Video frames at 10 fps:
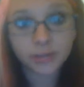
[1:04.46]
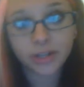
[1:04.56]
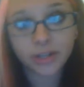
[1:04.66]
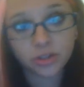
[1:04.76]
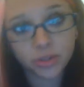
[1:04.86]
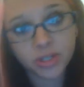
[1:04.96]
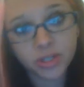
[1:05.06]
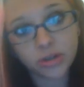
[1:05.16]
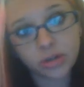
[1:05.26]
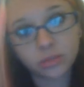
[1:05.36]
got like
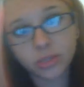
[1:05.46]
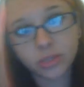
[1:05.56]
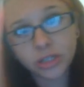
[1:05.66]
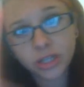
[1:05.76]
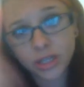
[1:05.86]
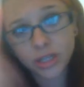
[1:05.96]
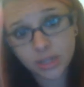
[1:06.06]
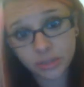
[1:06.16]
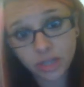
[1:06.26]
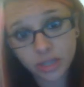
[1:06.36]
twisted around completely, and
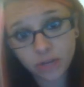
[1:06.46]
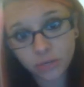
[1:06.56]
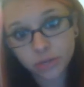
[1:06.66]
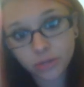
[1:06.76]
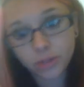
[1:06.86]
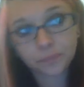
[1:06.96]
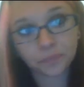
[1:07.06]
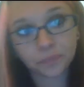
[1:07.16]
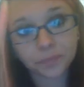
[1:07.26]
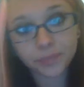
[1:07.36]
that's how my leg broke.
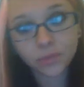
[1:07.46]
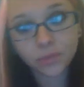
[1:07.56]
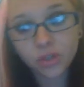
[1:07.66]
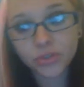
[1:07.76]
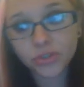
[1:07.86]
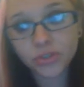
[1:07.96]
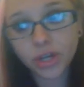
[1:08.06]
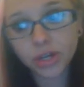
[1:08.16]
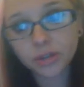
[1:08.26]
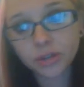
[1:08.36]

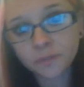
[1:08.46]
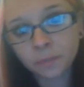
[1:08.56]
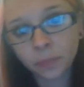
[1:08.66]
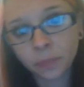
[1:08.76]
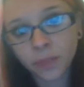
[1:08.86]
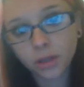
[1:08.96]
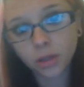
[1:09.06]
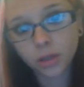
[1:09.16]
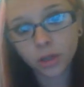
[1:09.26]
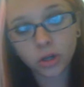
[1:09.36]
So
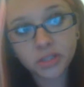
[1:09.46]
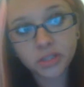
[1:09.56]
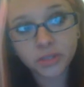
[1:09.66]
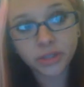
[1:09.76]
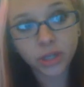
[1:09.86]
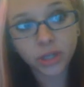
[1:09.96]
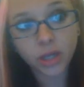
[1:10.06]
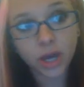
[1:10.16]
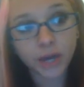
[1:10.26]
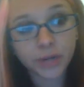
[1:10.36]

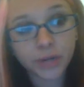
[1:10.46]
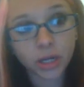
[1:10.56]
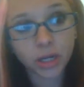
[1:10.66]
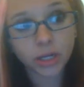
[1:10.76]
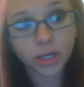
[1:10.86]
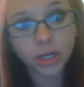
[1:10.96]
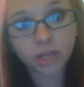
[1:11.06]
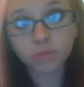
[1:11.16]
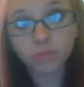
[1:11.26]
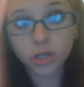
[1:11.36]
ultimately I got
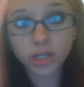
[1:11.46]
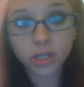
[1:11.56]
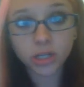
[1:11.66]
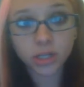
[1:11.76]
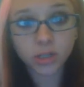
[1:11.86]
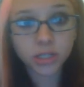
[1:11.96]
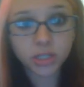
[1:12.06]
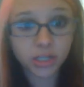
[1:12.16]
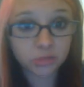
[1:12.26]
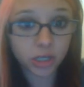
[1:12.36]
a broken
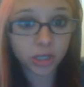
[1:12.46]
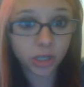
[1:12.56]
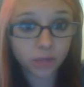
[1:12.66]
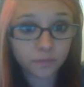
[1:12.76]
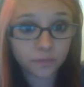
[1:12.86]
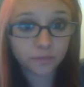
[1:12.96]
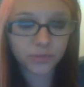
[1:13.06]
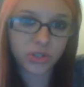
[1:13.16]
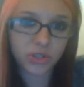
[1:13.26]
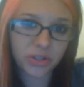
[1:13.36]
tibia,
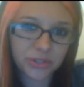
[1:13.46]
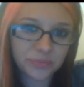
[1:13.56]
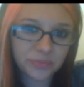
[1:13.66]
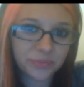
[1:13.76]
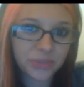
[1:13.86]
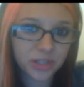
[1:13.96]
so